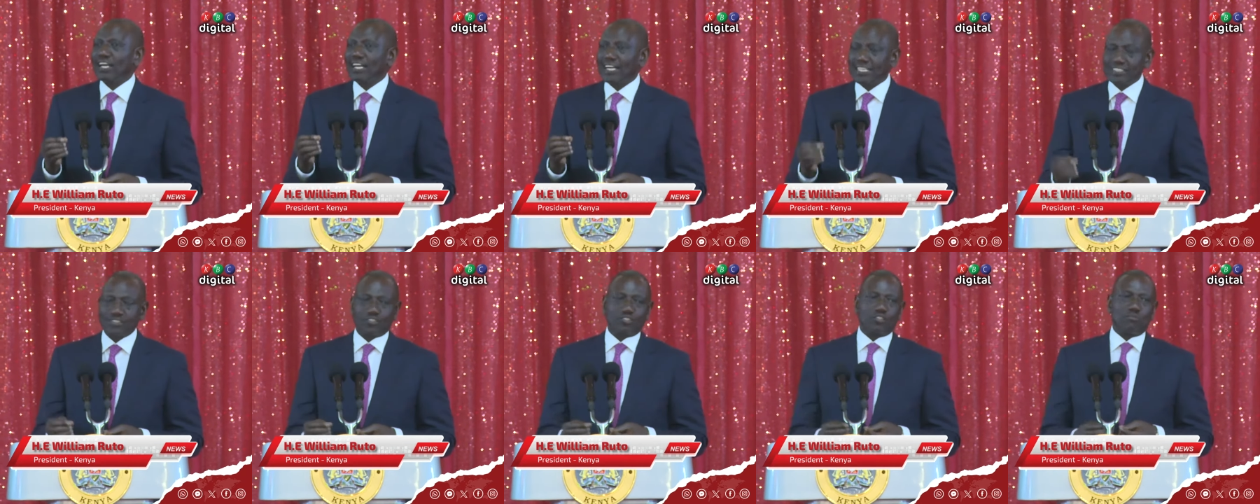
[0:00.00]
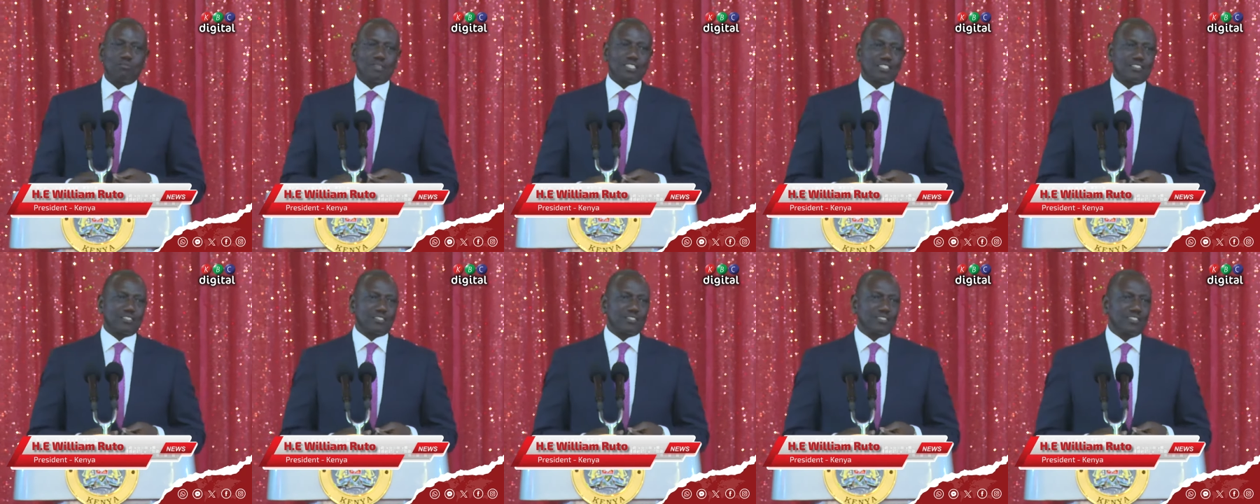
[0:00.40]

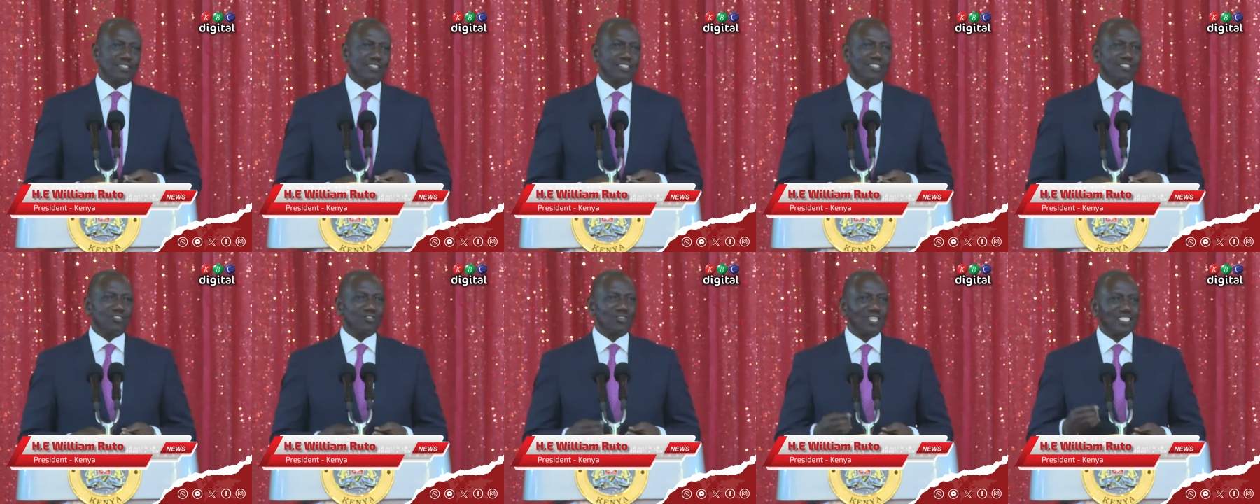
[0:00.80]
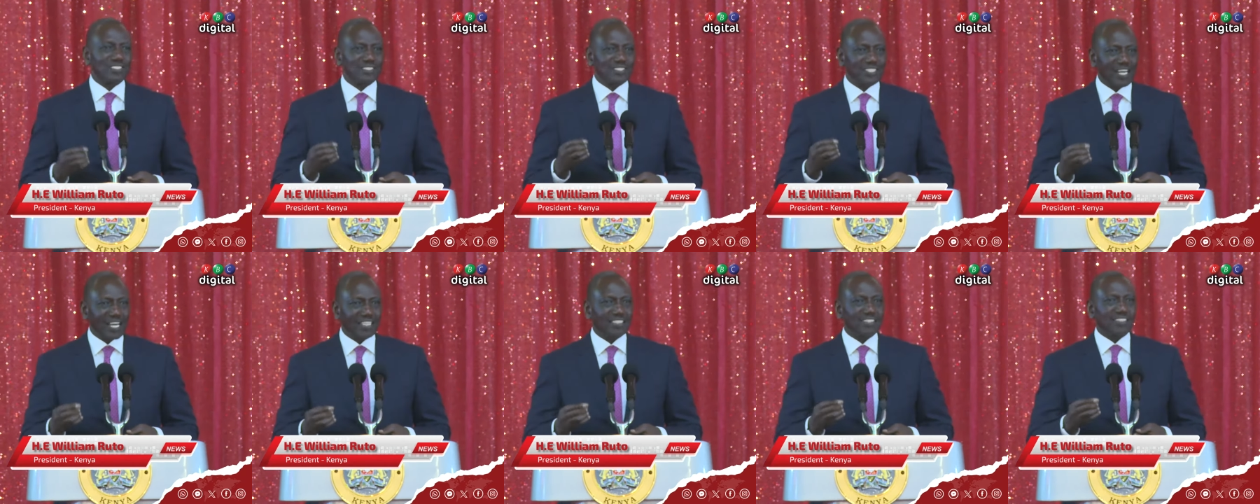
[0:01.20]
customers,
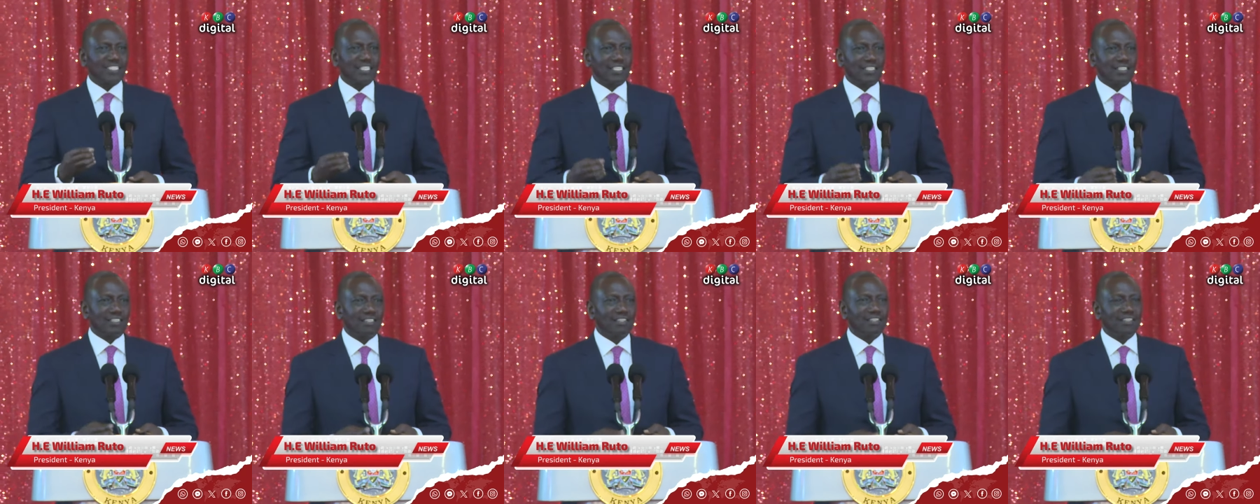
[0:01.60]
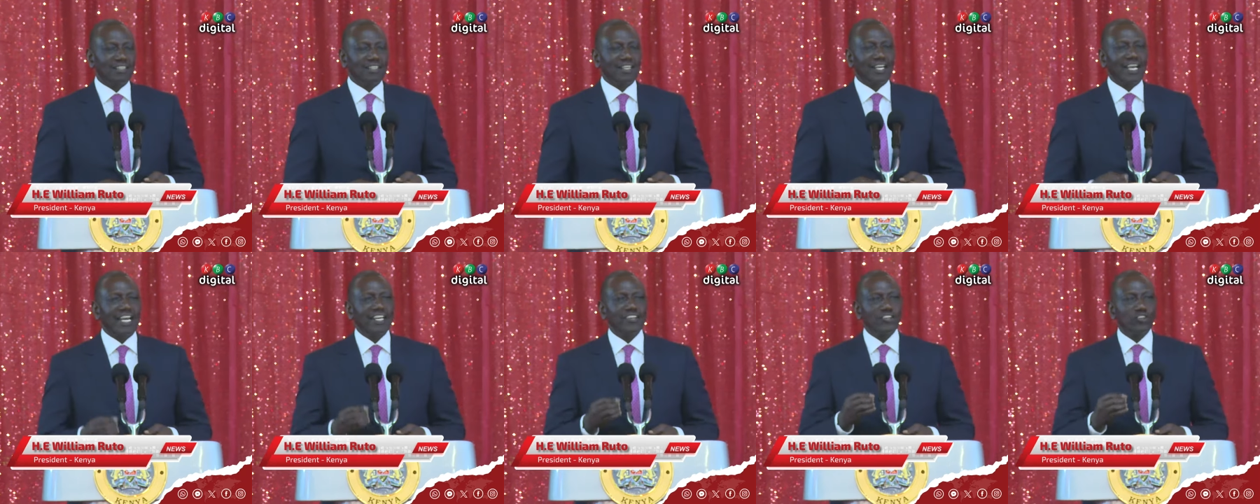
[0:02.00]
transacting
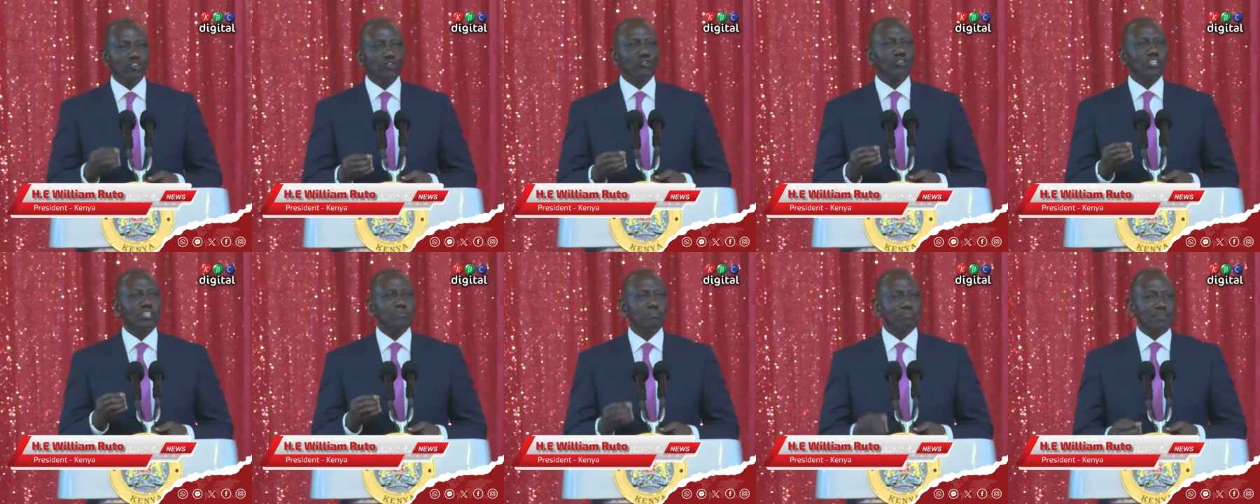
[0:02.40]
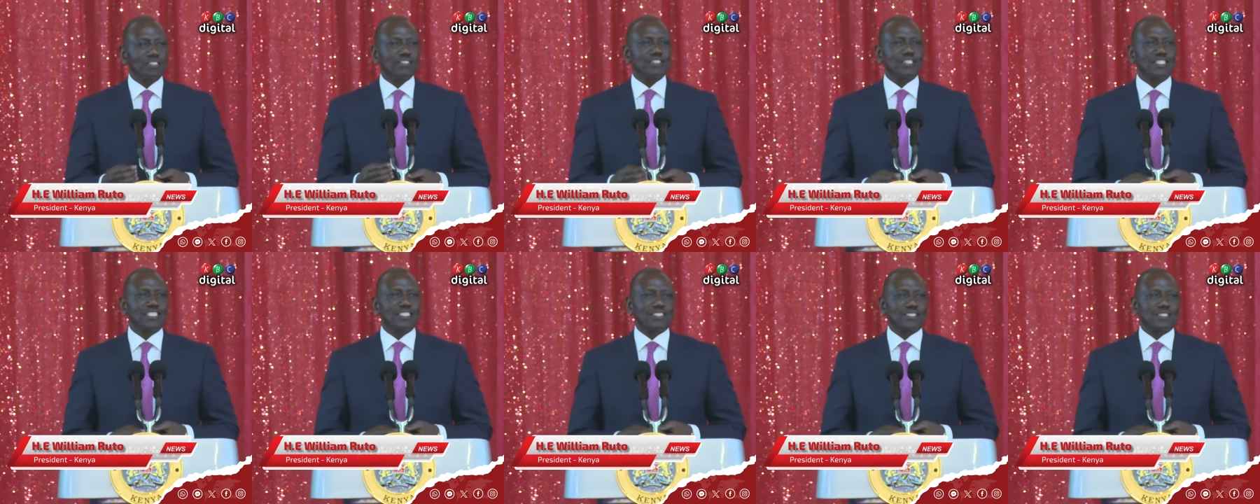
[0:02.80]
and doing
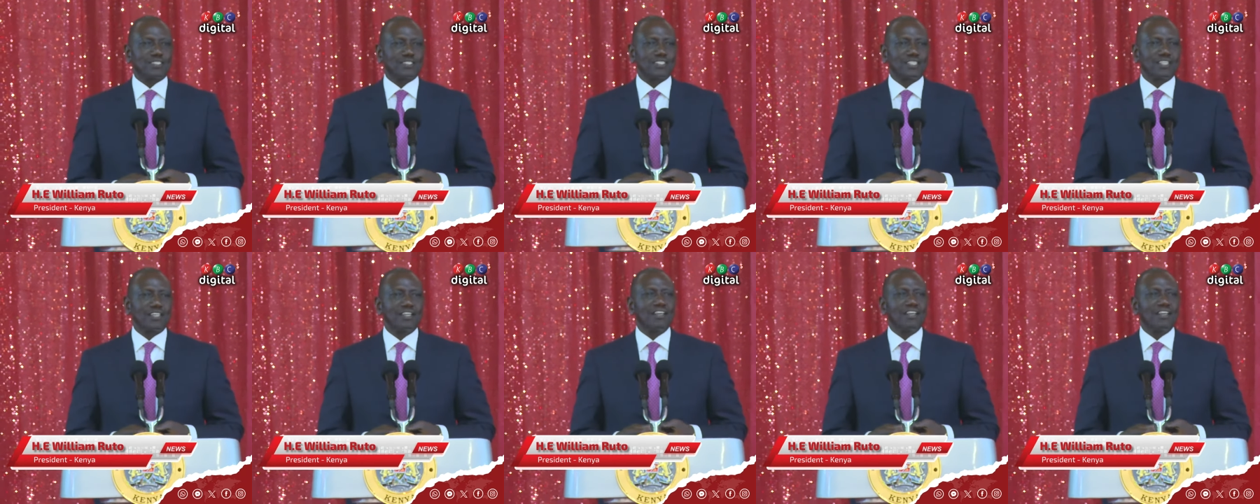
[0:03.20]
business,